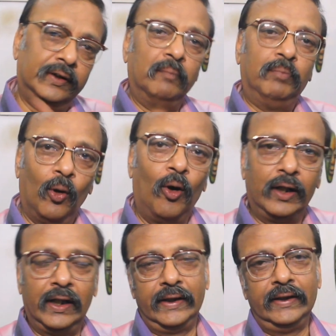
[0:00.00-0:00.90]
blog
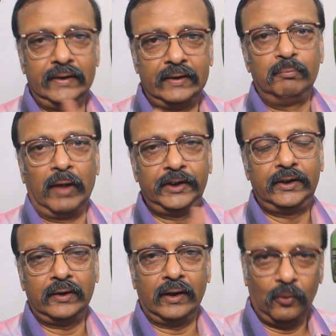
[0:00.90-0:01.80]
is
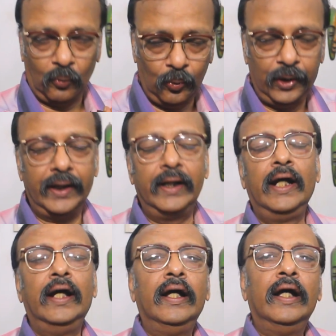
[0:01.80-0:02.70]
much older,
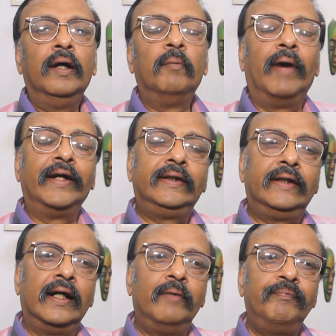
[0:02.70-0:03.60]
but
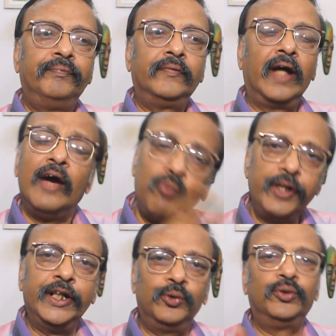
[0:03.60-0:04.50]
I
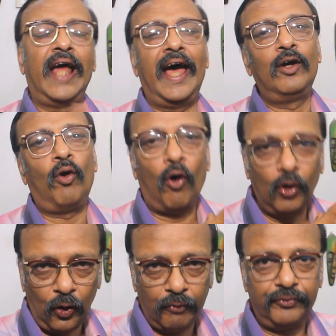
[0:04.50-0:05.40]
wanted to thank
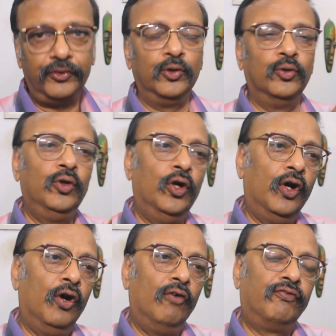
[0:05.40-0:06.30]
all of you
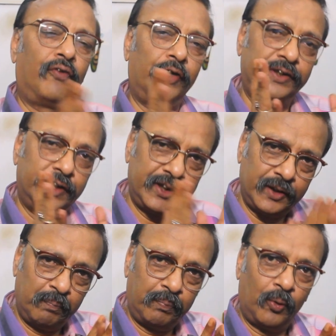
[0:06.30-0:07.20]
for the
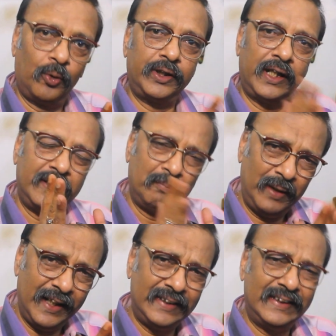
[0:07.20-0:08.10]
support and the
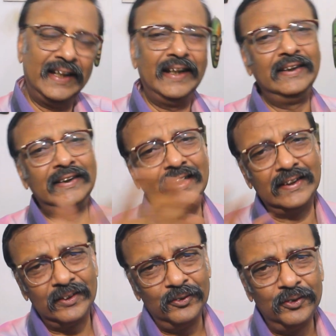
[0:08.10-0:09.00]
blessings
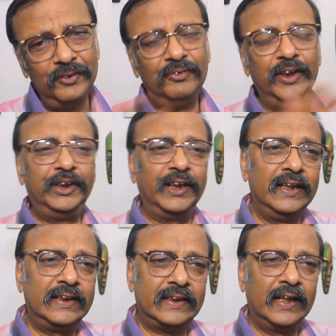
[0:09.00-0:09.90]
and the good
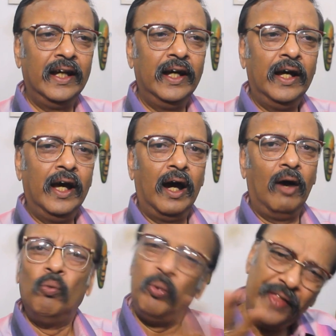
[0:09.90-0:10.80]
wishes.
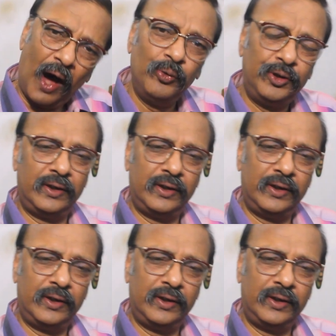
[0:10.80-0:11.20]
Without